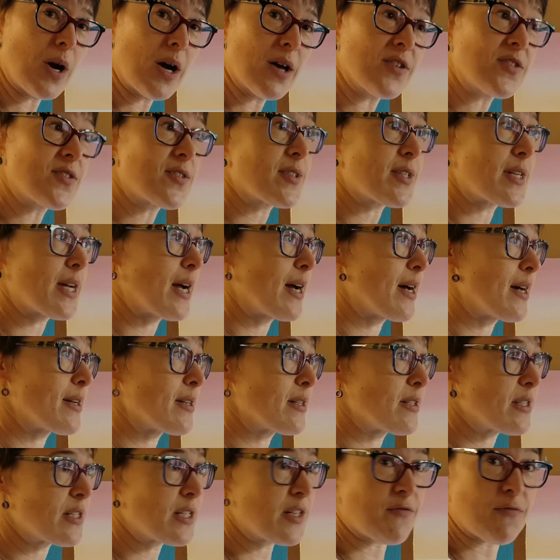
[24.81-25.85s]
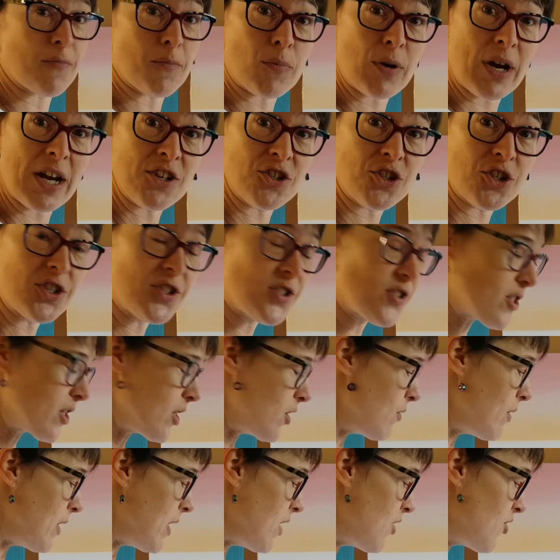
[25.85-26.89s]
understand the different pressures that
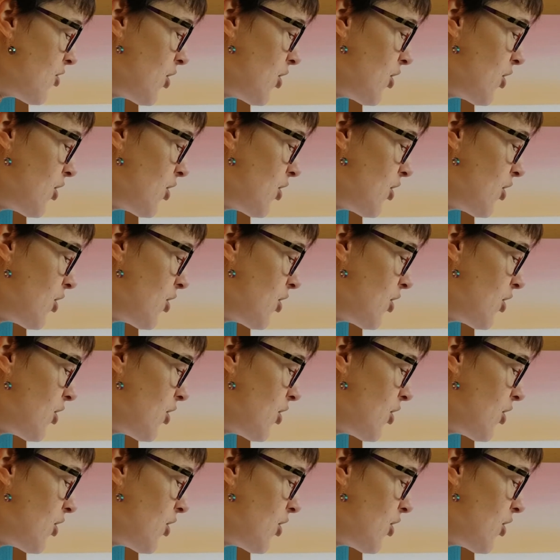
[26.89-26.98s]
you need